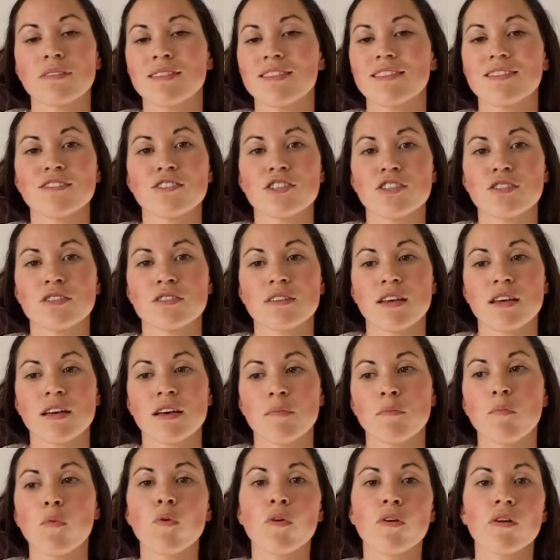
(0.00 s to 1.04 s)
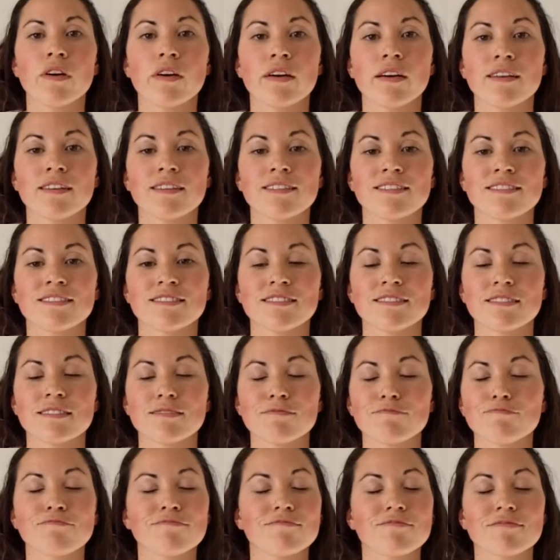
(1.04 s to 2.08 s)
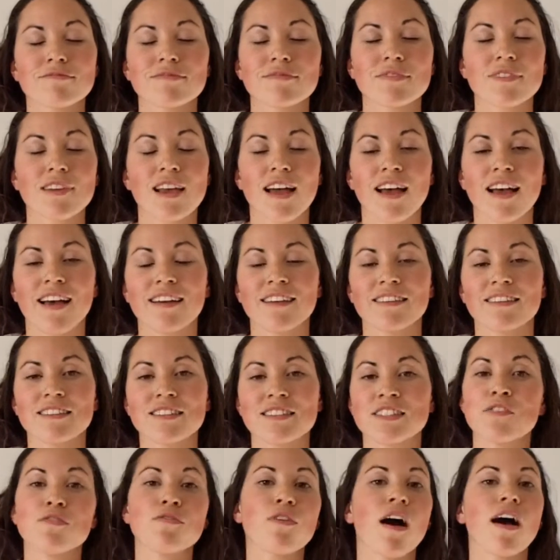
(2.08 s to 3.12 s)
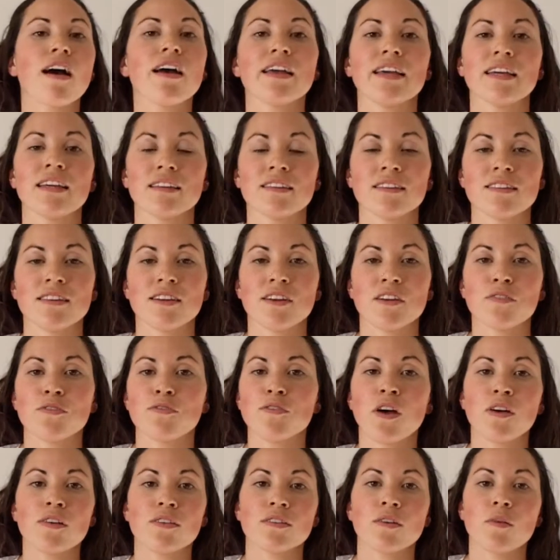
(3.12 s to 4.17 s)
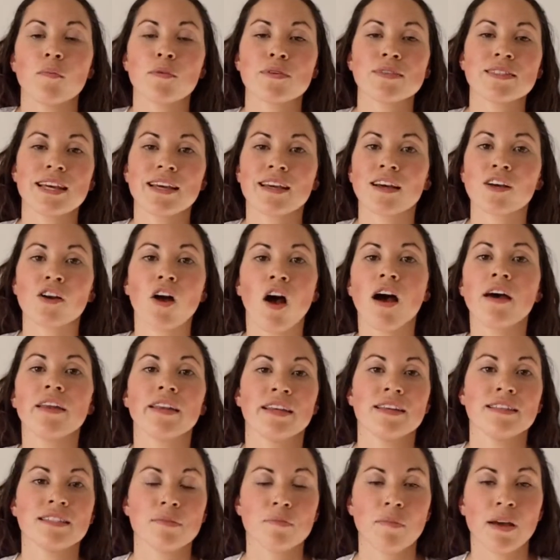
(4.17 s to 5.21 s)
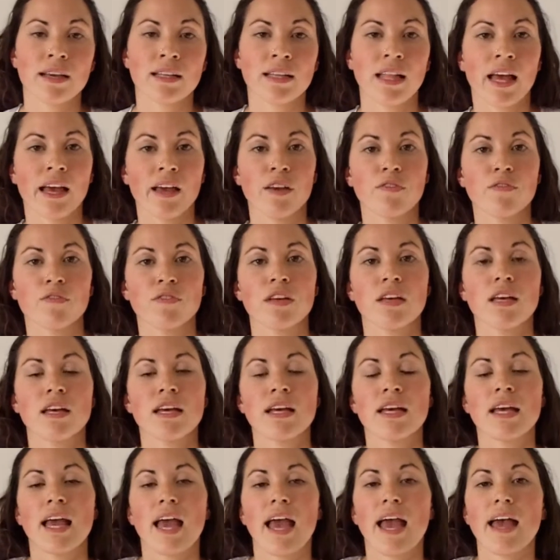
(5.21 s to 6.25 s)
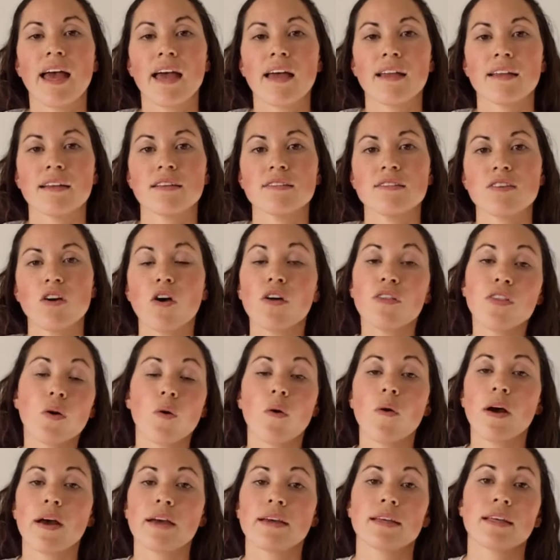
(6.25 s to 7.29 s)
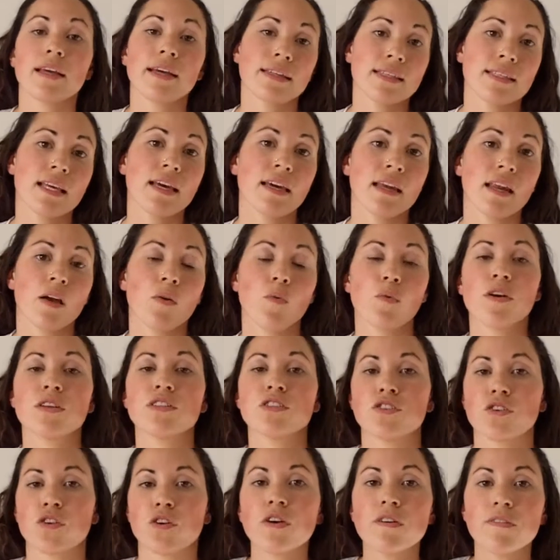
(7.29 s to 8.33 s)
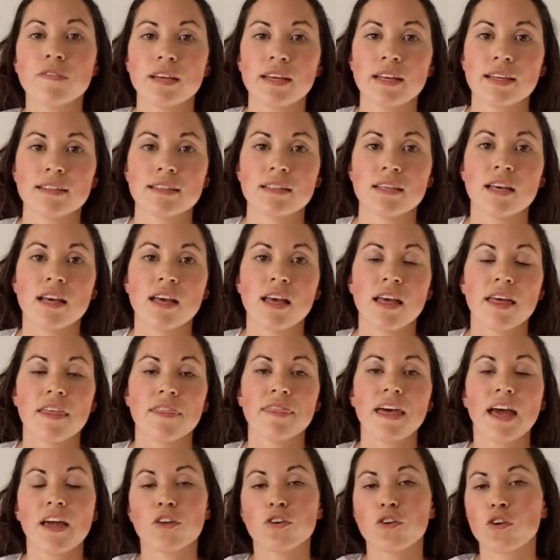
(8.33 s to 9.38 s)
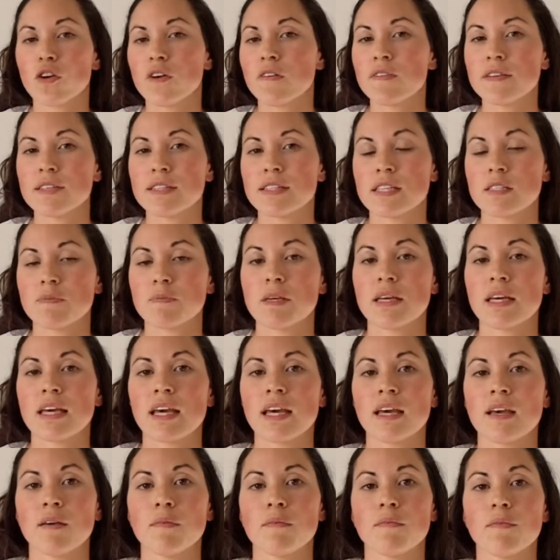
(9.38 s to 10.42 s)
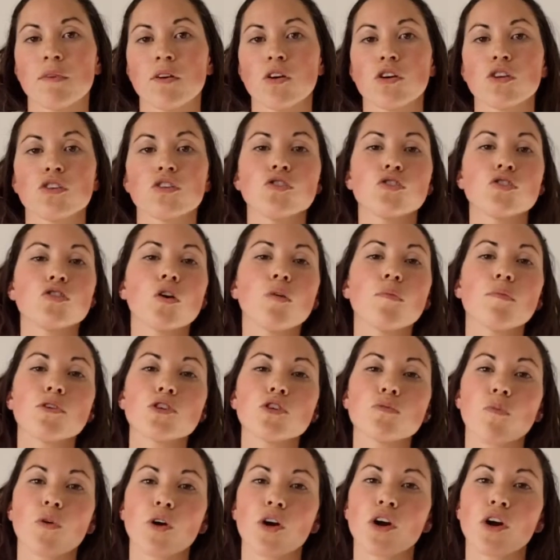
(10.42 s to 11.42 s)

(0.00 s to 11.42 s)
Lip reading: just more divine. I felt almost like a goddess in my life. And although, like I said, I was nervous, that nervousness became so much more